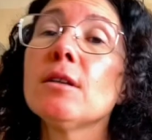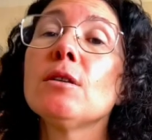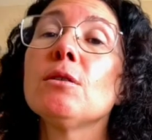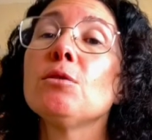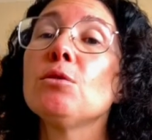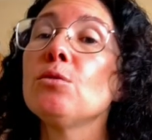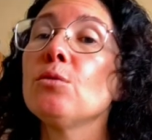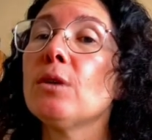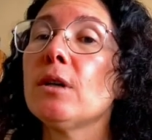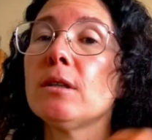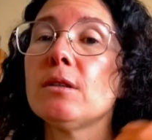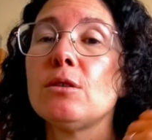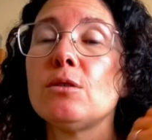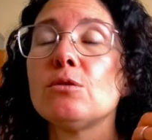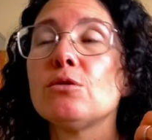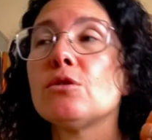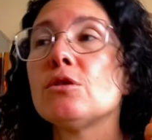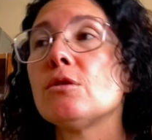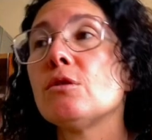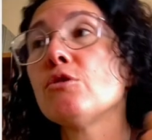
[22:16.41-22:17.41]
You can
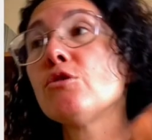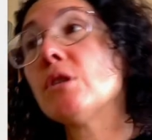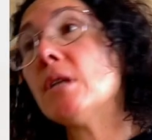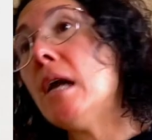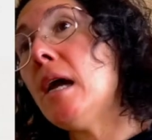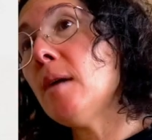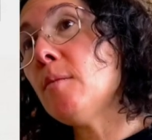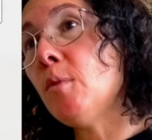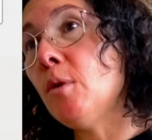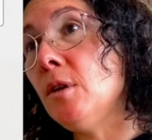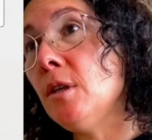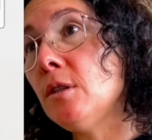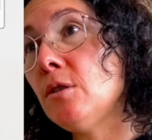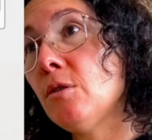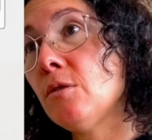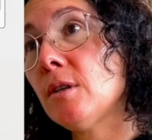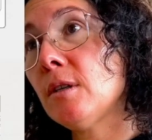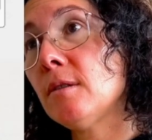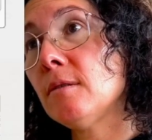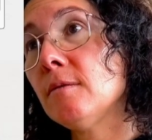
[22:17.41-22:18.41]
use OCI
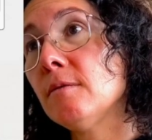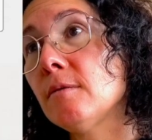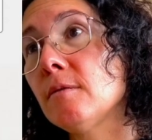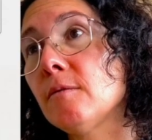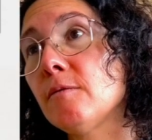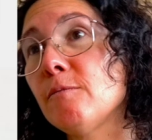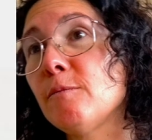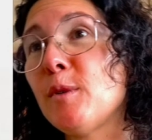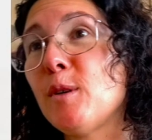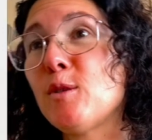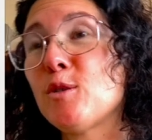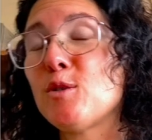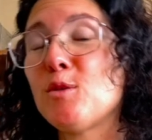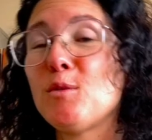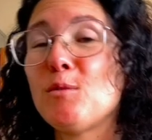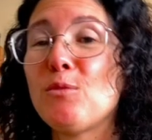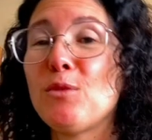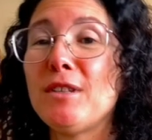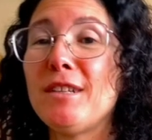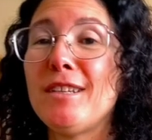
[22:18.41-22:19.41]
monitoring, because
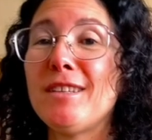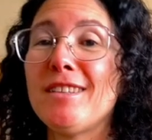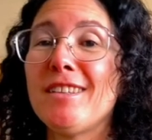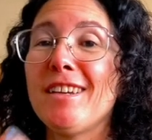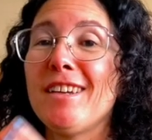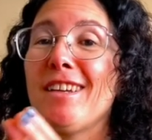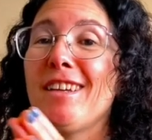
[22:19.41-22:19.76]
we need